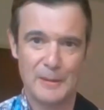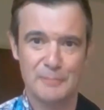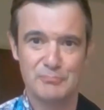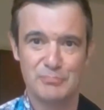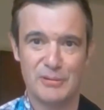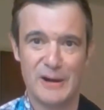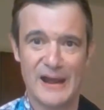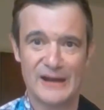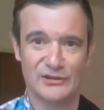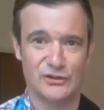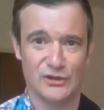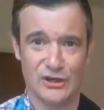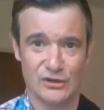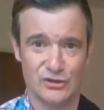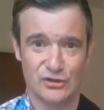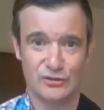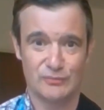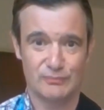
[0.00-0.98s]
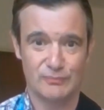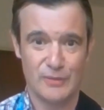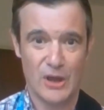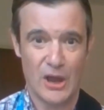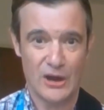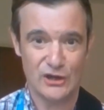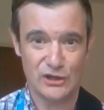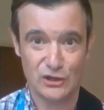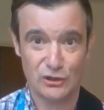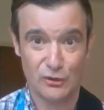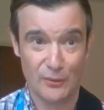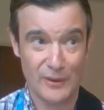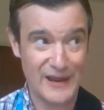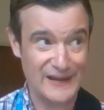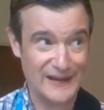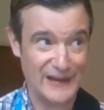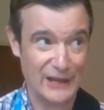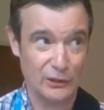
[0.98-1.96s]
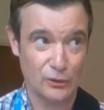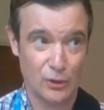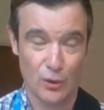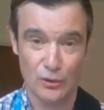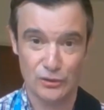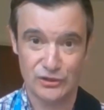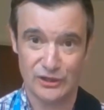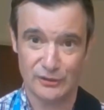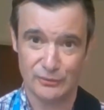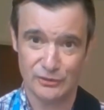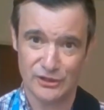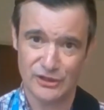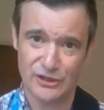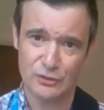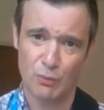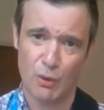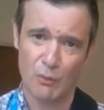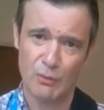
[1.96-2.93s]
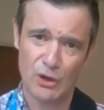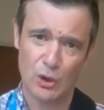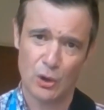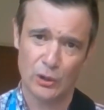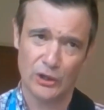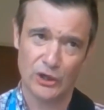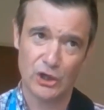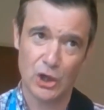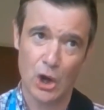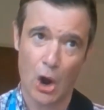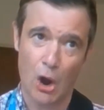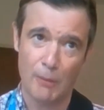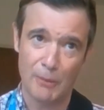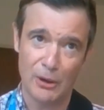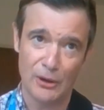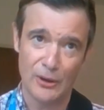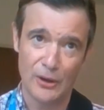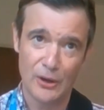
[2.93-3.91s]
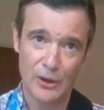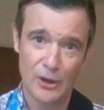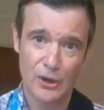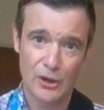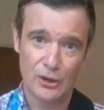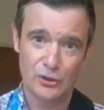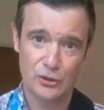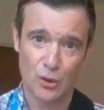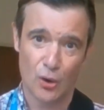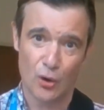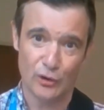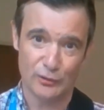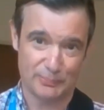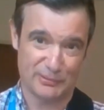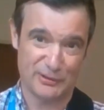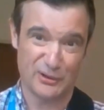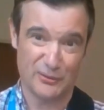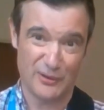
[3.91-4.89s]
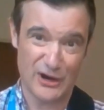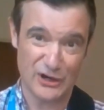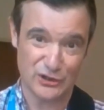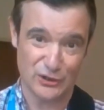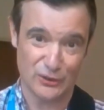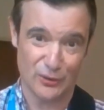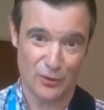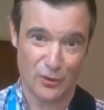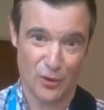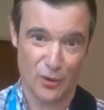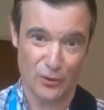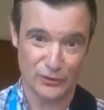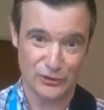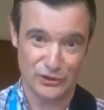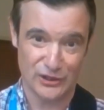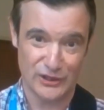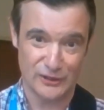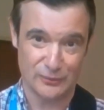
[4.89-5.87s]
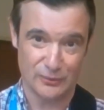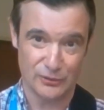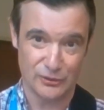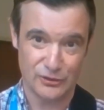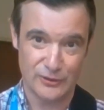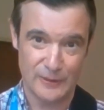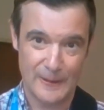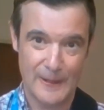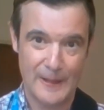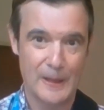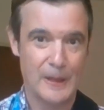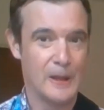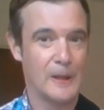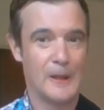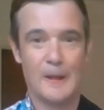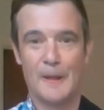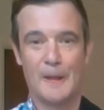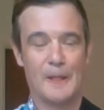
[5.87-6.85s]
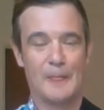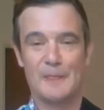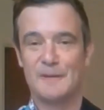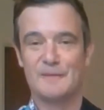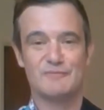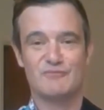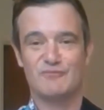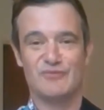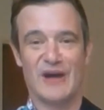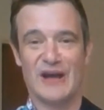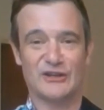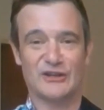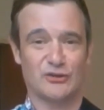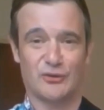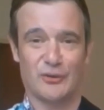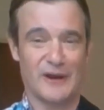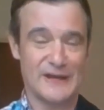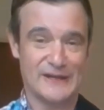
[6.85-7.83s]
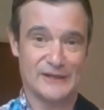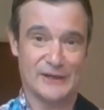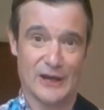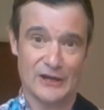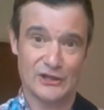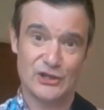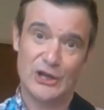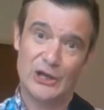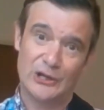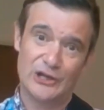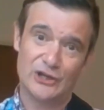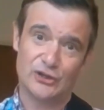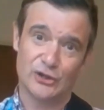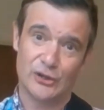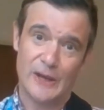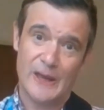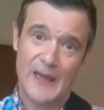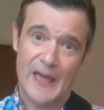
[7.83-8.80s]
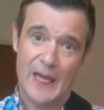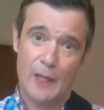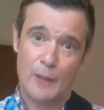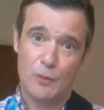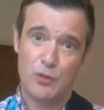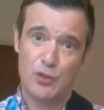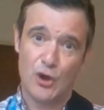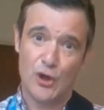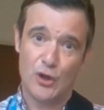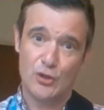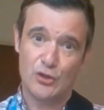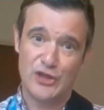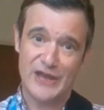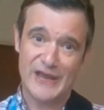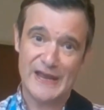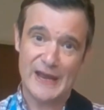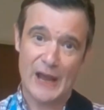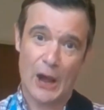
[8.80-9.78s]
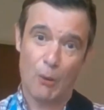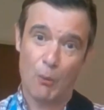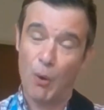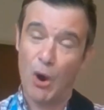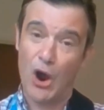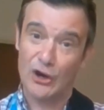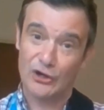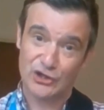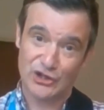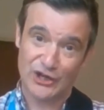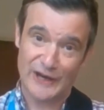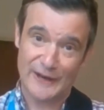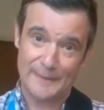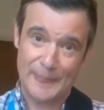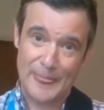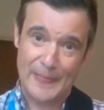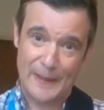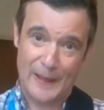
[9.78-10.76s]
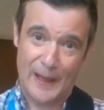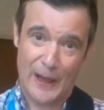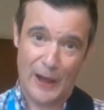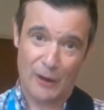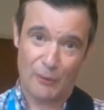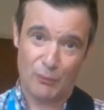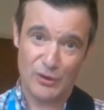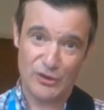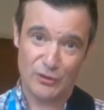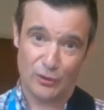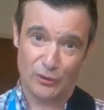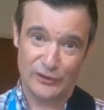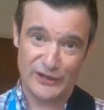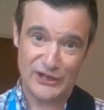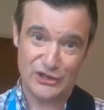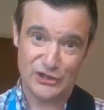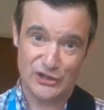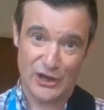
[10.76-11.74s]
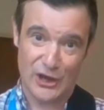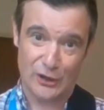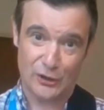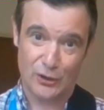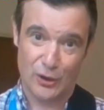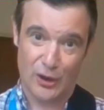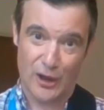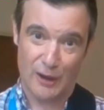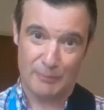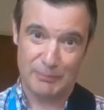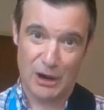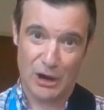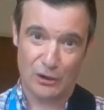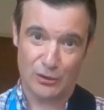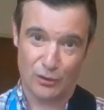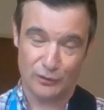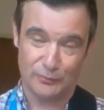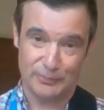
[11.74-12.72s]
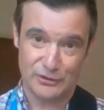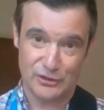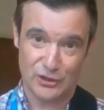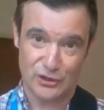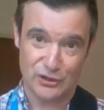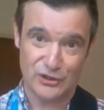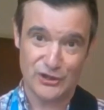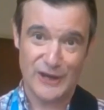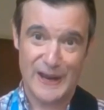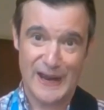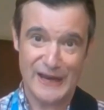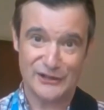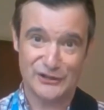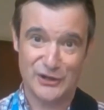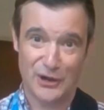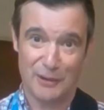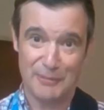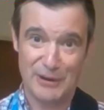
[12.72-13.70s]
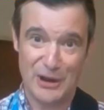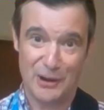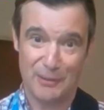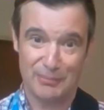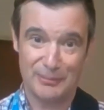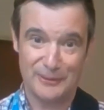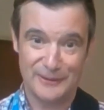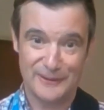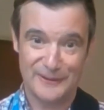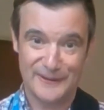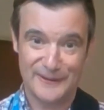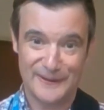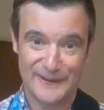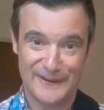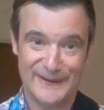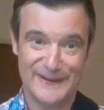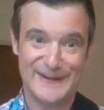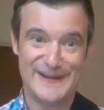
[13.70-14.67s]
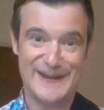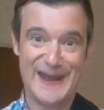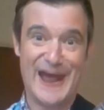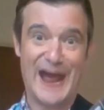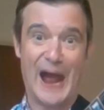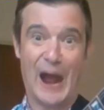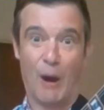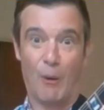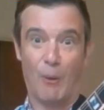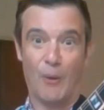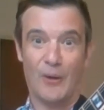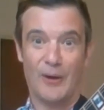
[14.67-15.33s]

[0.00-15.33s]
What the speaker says: Practice. And it's a great little chord sequence. This is what we call a common chord progression or chord sequence. That's great, guys. Listen, the worksheet with all these bar chord positions is coming up now.